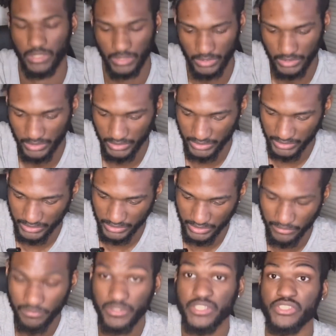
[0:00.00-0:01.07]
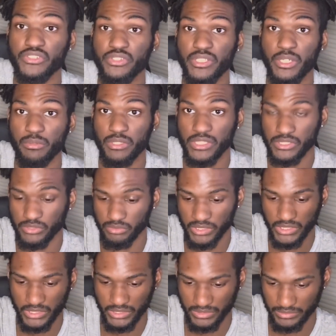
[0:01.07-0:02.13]
Alright, I'm finna show y'all what else we
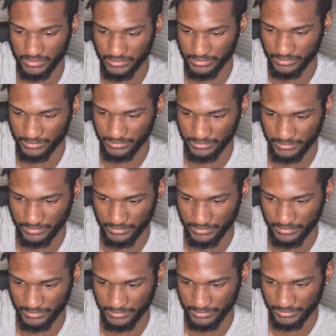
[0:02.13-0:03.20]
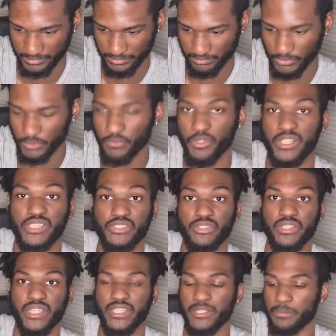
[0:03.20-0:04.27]
got. Before I show
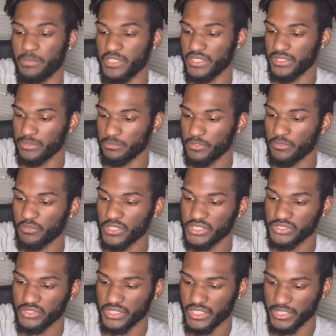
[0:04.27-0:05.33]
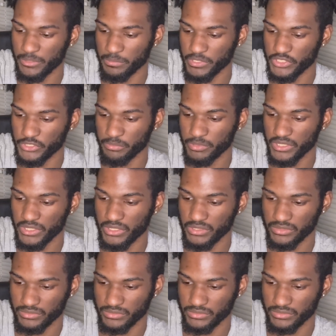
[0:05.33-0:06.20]
y'all the picture pendant.